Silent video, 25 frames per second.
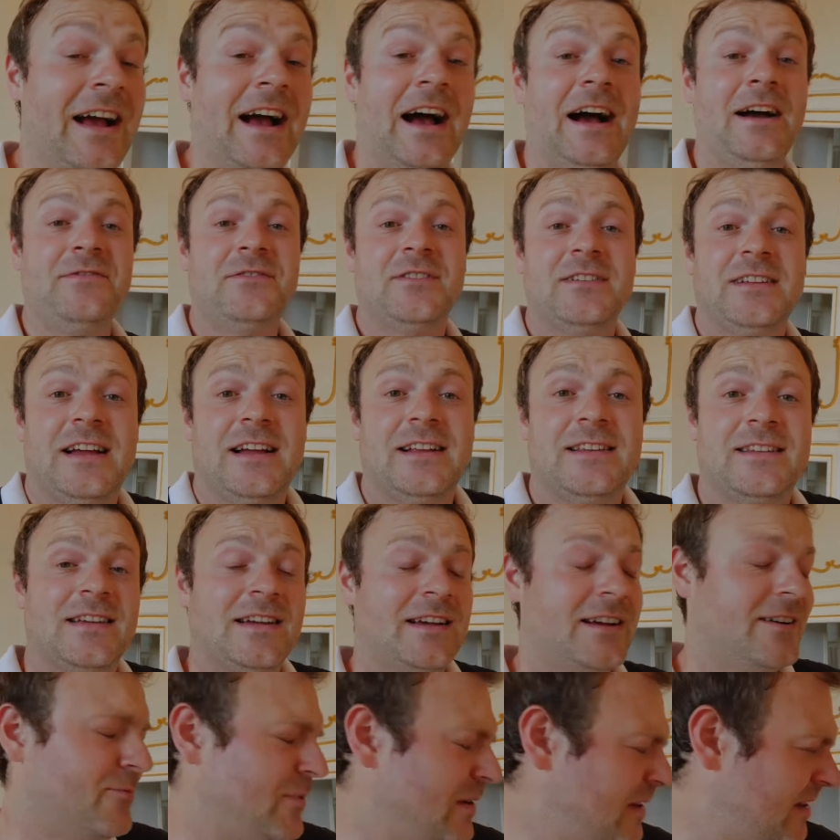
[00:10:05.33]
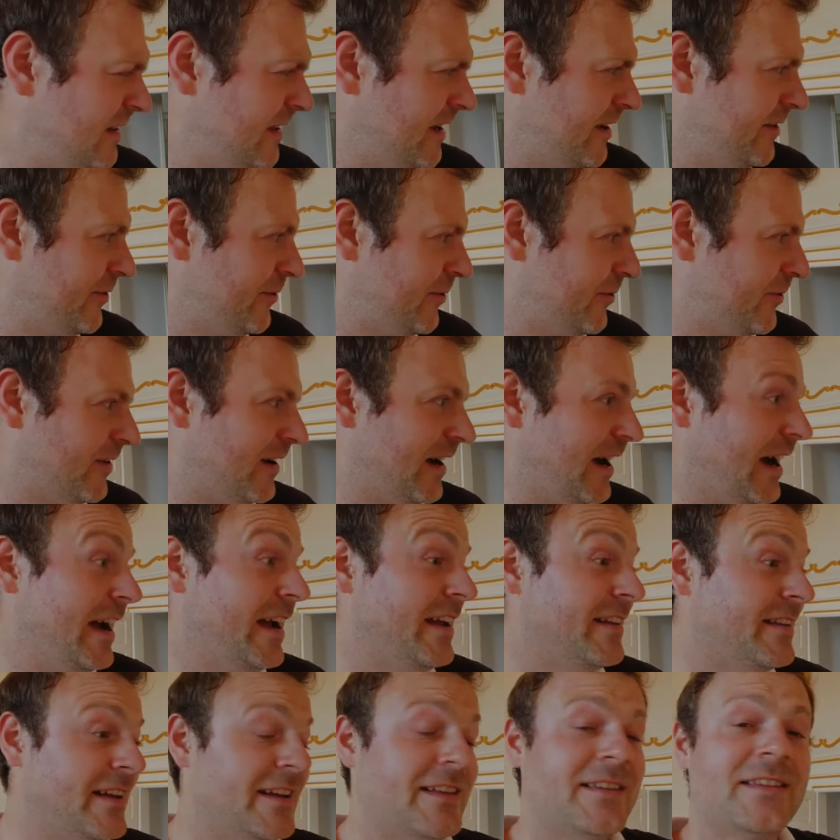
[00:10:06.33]
After that, what did I do?
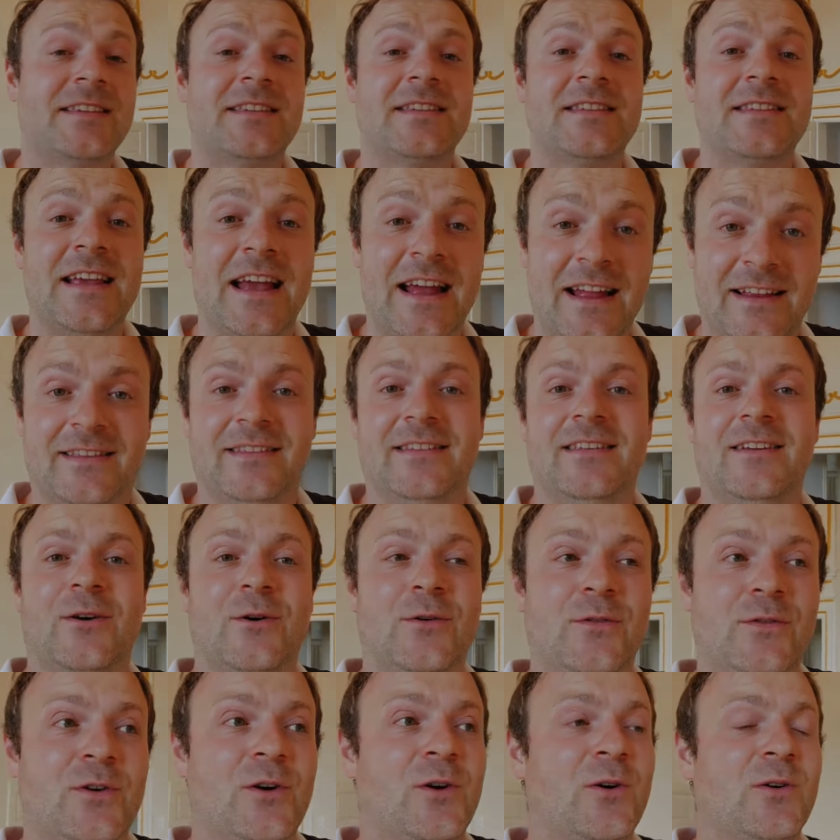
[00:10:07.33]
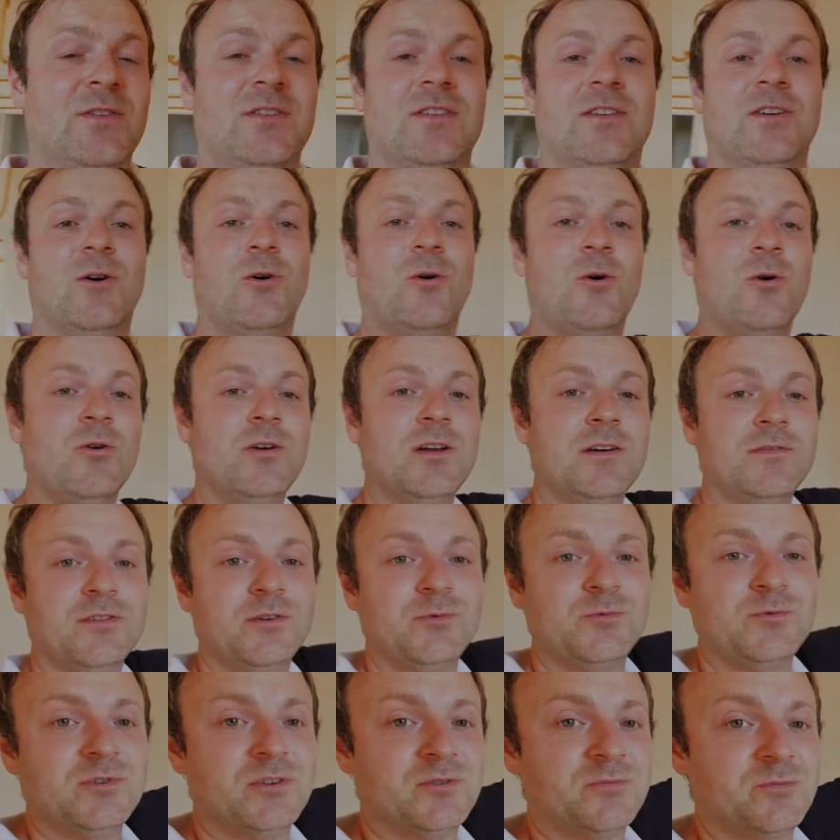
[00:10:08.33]
I did sand, of course, all of
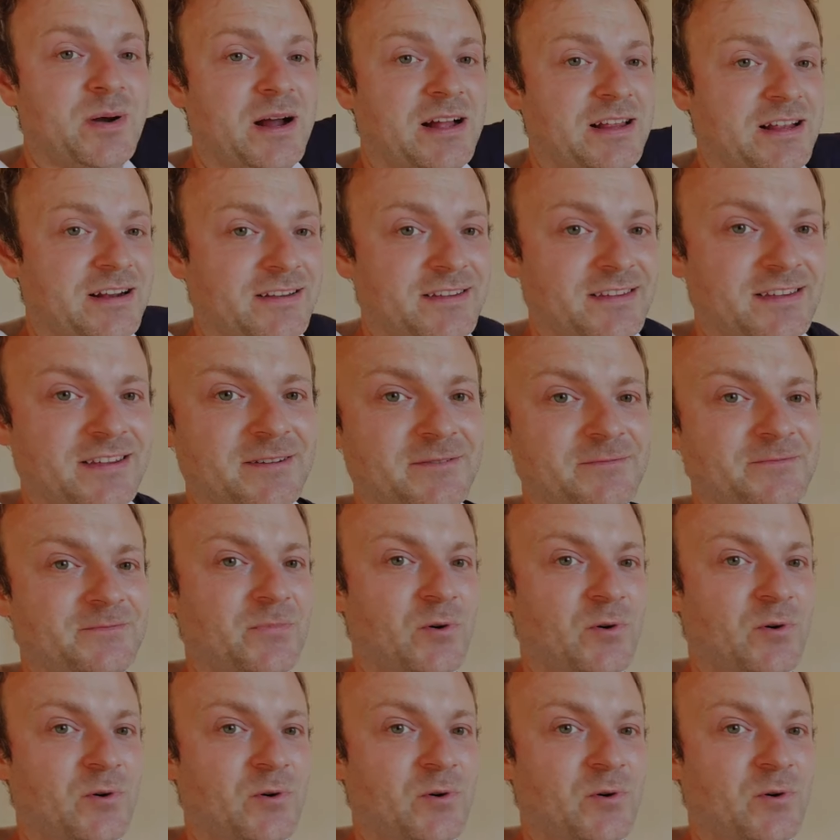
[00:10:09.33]
the wooden panels,